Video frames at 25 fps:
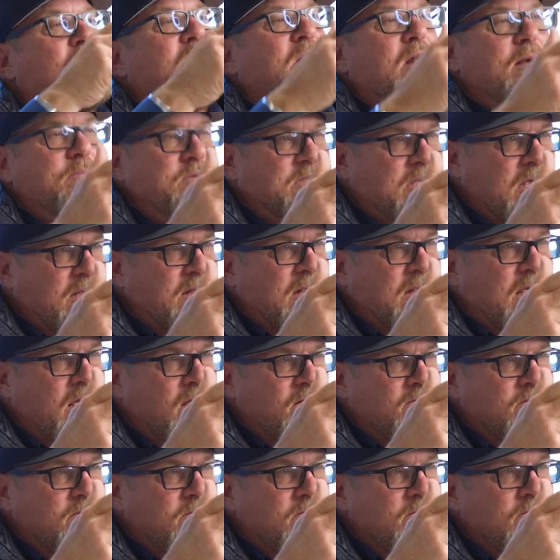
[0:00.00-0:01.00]
it upside
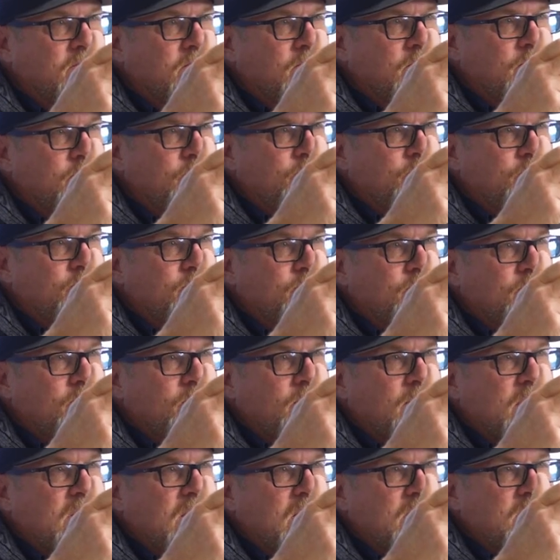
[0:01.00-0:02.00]
down
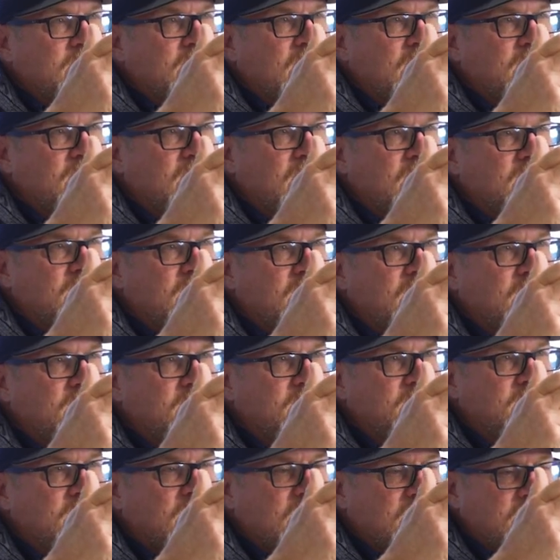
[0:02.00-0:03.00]

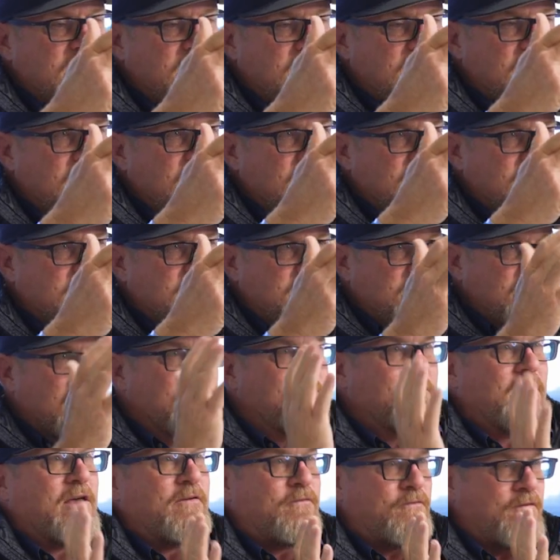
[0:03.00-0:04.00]
and
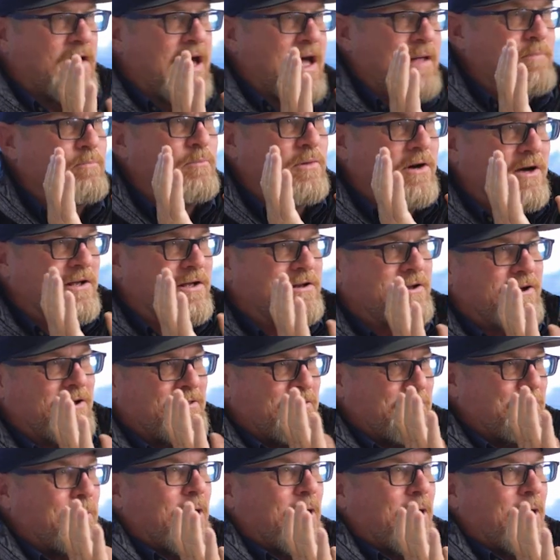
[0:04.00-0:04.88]
sit my fat butt on the